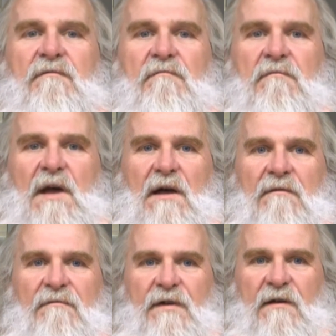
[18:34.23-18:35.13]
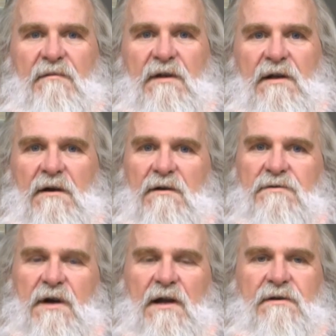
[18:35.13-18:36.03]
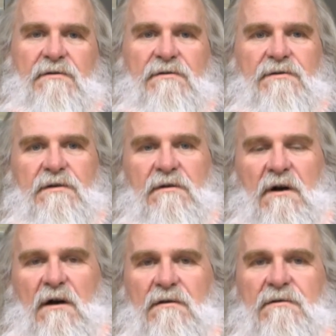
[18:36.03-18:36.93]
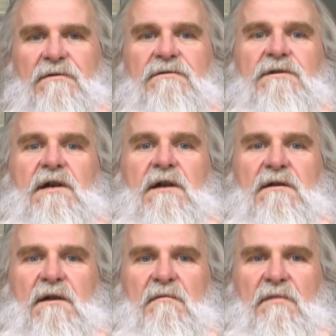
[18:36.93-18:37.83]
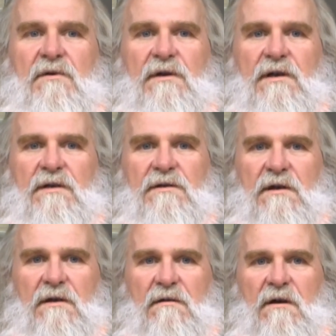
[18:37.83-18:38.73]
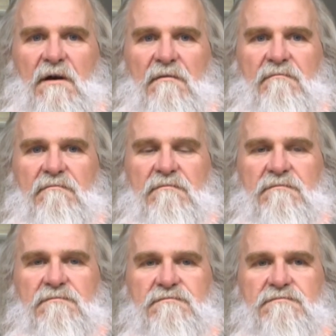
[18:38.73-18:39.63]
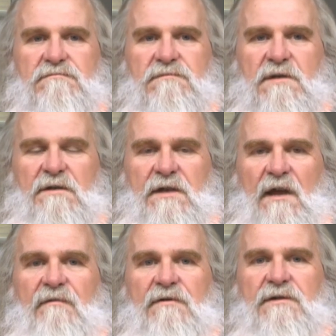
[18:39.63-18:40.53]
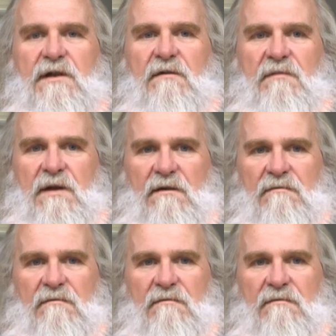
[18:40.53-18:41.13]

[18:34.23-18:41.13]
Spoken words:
mountain family, contractors and haulers and employees the safest it can be.